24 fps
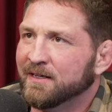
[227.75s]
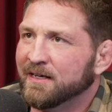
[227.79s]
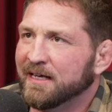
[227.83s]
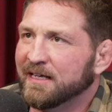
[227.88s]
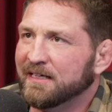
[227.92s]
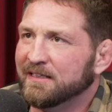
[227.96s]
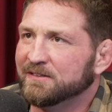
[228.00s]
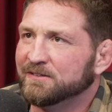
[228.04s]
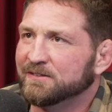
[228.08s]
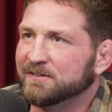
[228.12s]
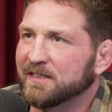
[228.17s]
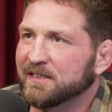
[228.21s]

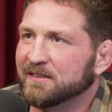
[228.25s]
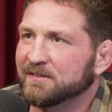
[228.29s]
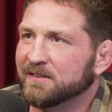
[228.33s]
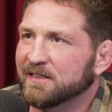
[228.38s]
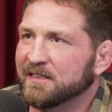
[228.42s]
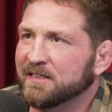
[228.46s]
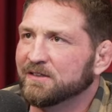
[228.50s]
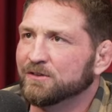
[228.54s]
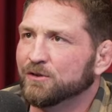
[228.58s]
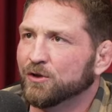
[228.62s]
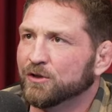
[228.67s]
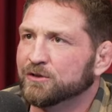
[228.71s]
And
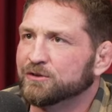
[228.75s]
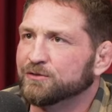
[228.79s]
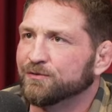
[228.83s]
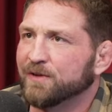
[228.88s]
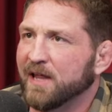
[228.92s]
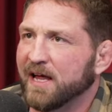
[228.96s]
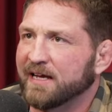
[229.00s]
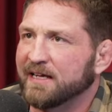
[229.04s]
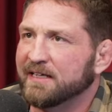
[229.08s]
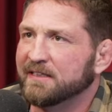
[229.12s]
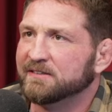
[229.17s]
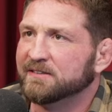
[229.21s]
he looks
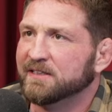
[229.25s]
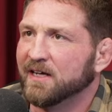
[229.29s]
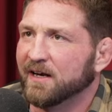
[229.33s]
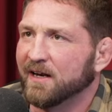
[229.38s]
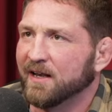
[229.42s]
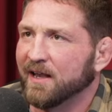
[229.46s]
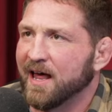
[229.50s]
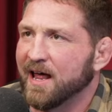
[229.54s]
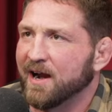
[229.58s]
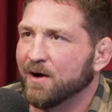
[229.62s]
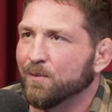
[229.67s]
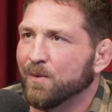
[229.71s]
like he's done a
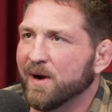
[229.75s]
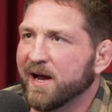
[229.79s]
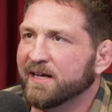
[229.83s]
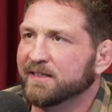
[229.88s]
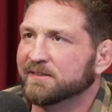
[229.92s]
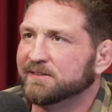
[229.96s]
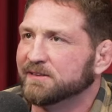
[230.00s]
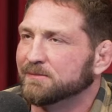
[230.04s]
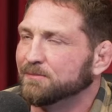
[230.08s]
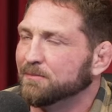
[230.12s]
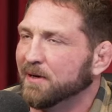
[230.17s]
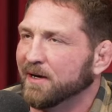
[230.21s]
lot of
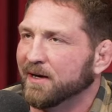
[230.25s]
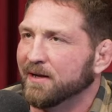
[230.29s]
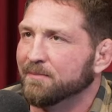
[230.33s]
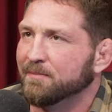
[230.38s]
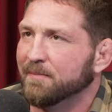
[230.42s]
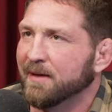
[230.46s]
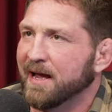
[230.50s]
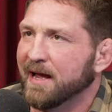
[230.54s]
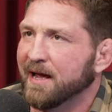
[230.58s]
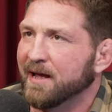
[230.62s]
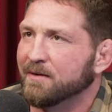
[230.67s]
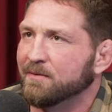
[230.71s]
weights, but
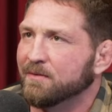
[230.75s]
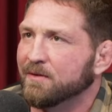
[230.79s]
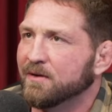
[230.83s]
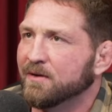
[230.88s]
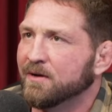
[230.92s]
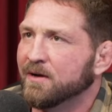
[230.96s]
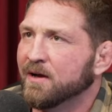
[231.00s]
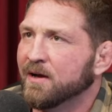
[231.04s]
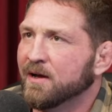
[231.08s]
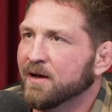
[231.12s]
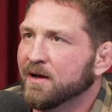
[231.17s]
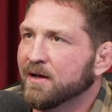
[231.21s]
man,
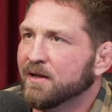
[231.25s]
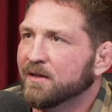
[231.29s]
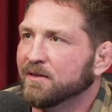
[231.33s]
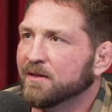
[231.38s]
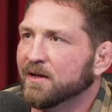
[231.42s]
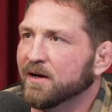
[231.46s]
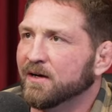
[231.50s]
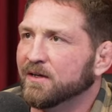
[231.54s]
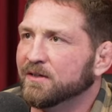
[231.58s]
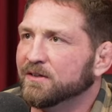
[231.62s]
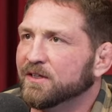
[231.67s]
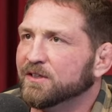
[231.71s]

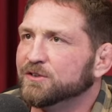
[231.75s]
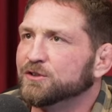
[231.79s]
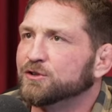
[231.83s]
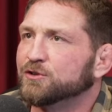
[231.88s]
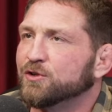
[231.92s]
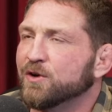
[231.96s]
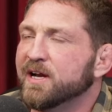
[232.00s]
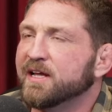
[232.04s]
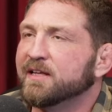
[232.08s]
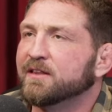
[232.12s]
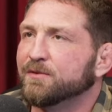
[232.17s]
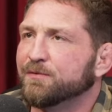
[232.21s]
the
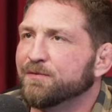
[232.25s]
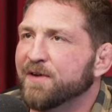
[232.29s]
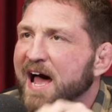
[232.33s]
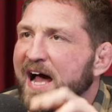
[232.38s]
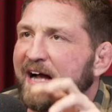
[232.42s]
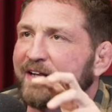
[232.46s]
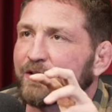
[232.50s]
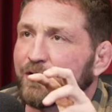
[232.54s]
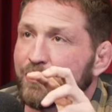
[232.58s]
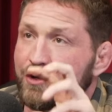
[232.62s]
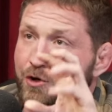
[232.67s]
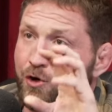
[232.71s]
strength
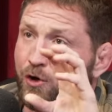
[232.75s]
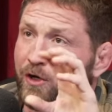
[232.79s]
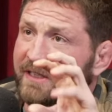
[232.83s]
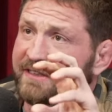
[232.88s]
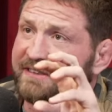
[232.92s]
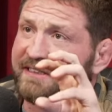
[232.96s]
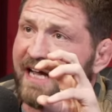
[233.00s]
factor, you could